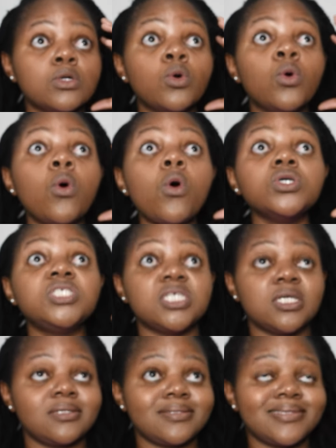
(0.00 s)

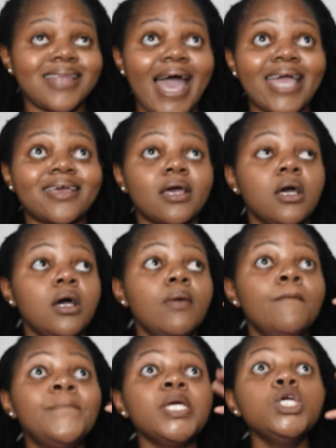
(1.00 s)
gorgeous. Like
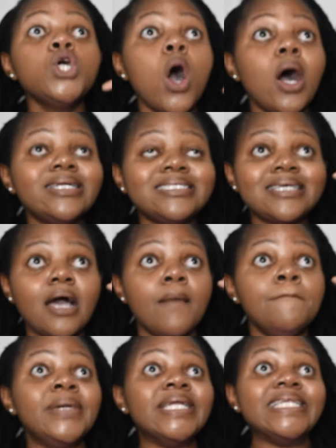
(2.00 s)
beyond
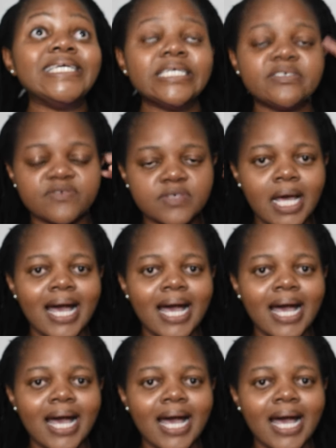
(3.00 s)
belief.